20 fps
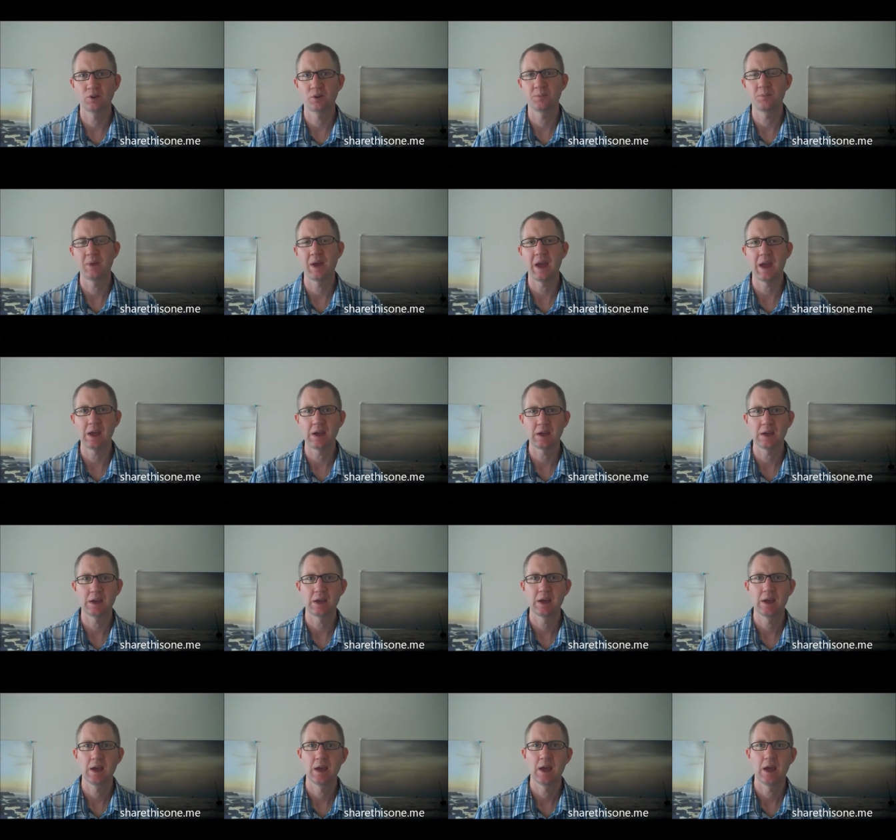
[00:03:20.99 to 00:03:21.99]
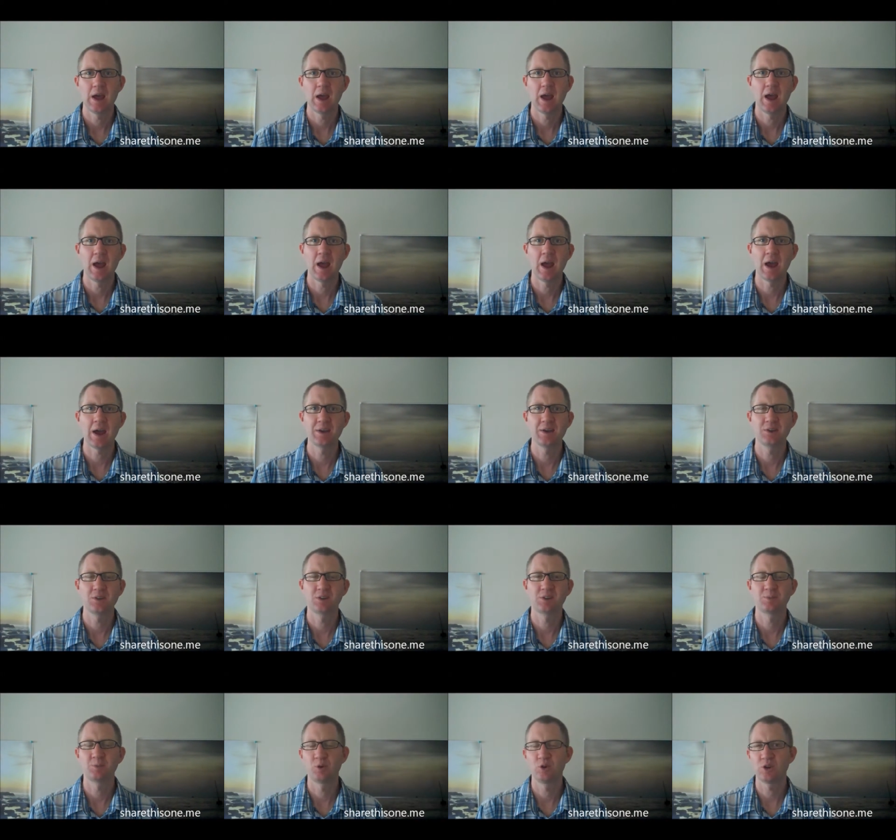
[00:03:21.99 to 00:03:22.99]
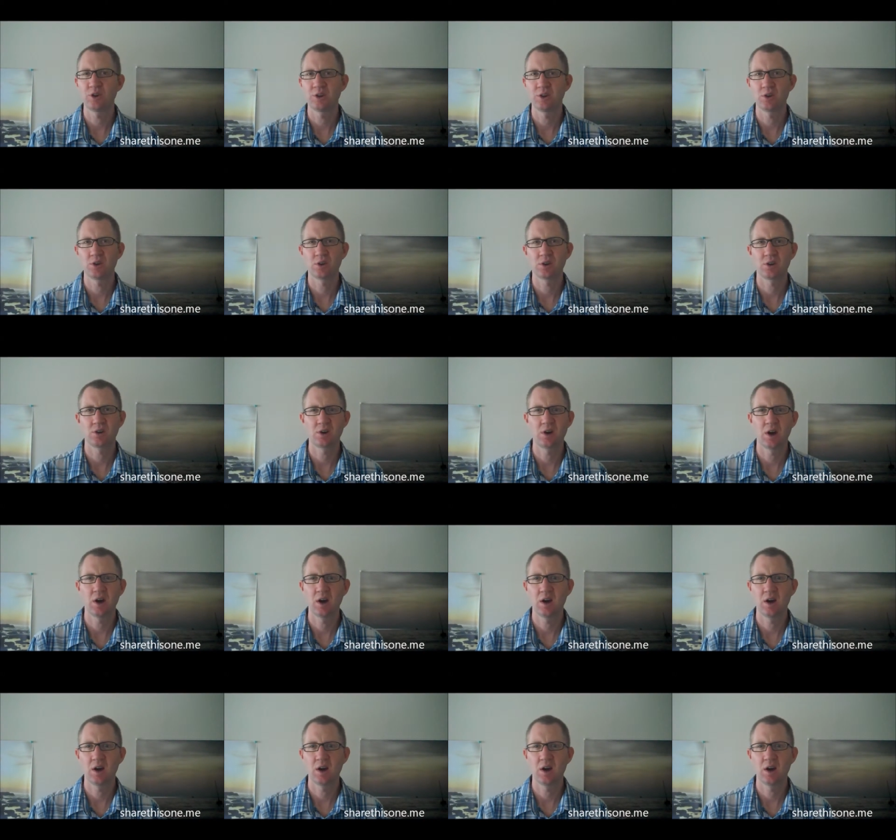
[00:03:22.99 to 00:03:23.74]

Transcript: can make, and you just put your